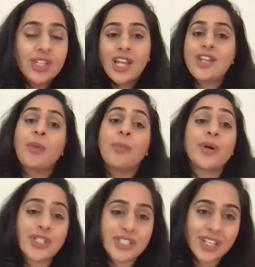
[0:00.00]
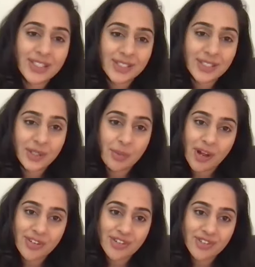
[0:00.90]
and not personalize it so
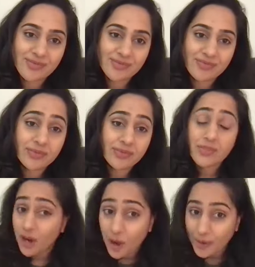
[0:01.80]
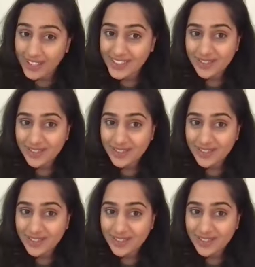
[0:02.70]
much not always